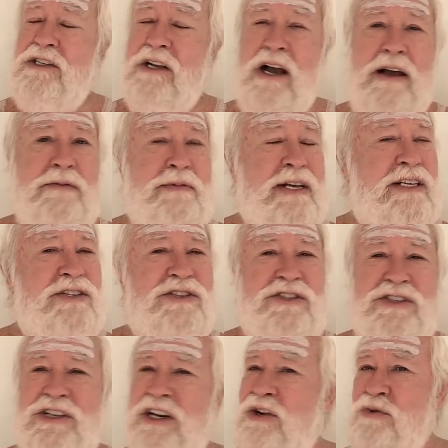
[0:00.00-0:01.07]
I mean
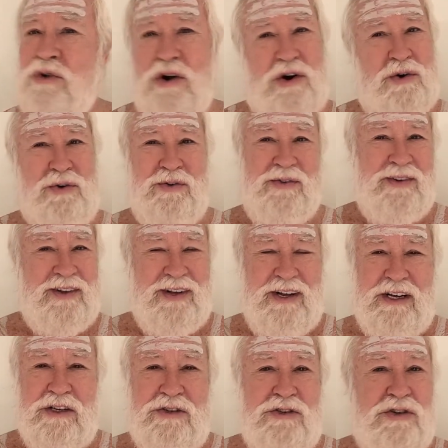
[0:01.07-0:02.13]
zero,
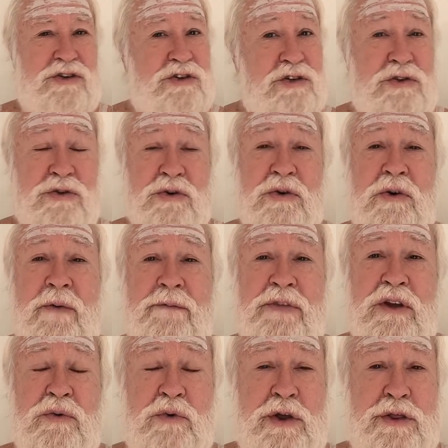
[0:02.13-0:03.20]
to do
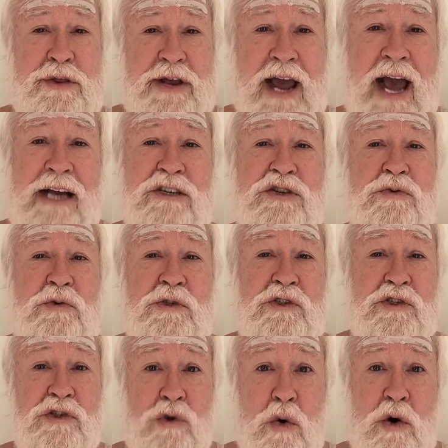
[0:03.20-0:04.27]
with the actual
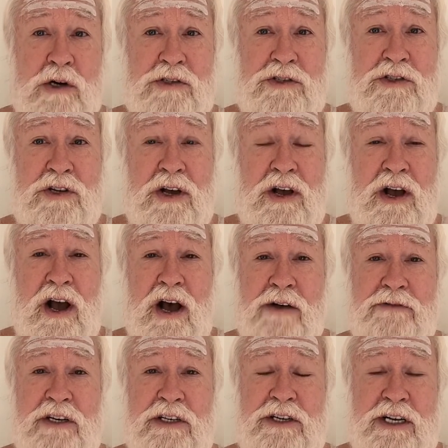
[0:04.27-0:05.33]
source
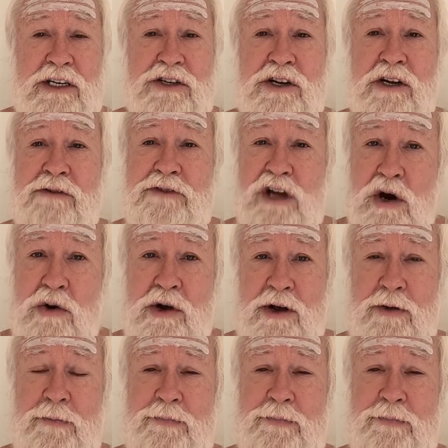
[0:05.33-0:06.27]
of the teaching of yoga.